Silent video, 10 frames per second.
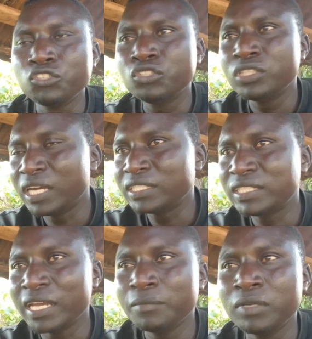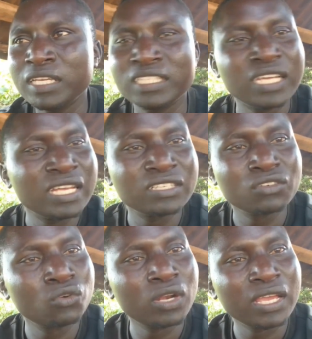that time it has no
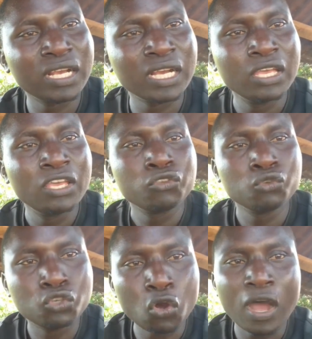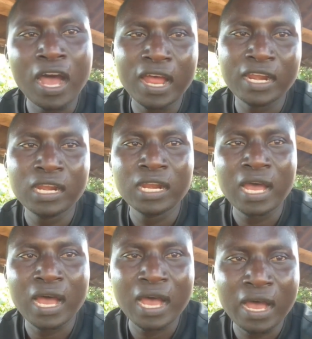like. You don't earn,
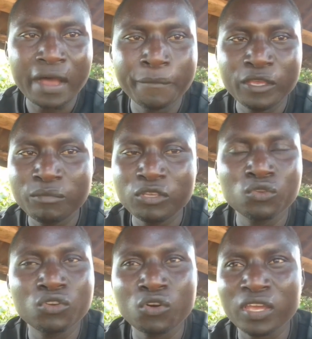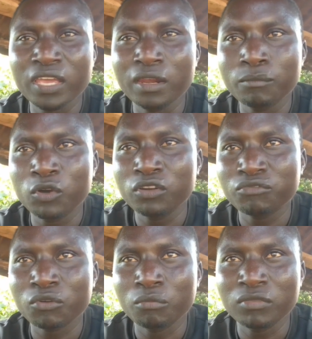maybe you don't get money
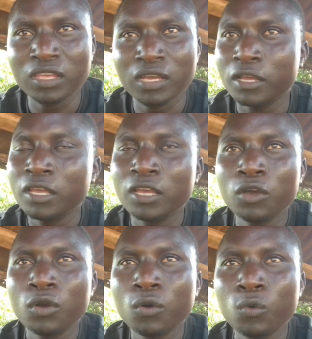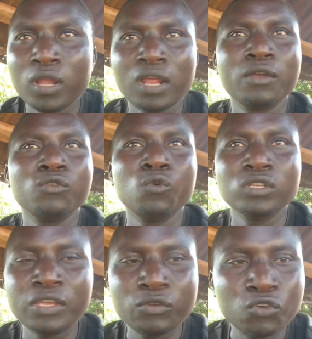from there. Where are you? What are
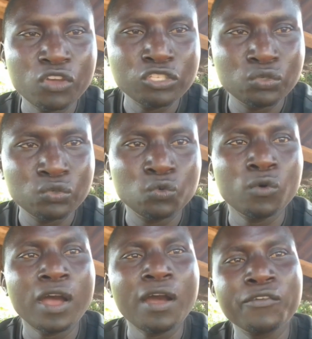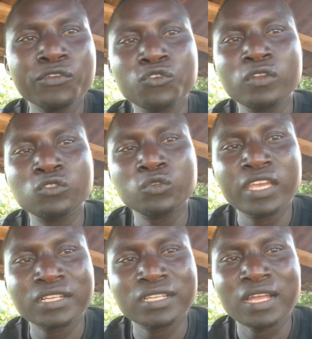you going to do? How are you going to get
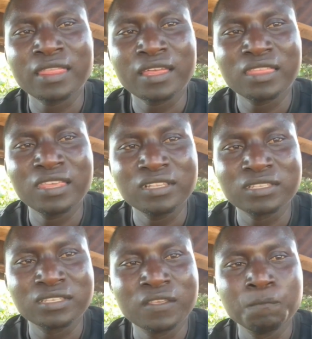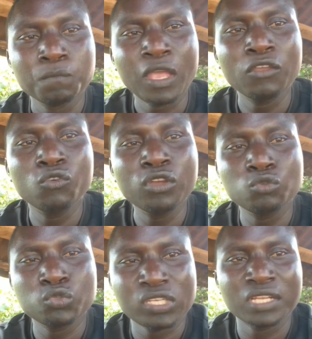other things? Are you going to
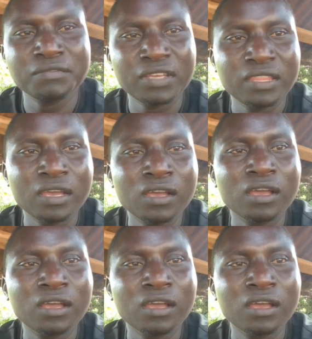satisfy the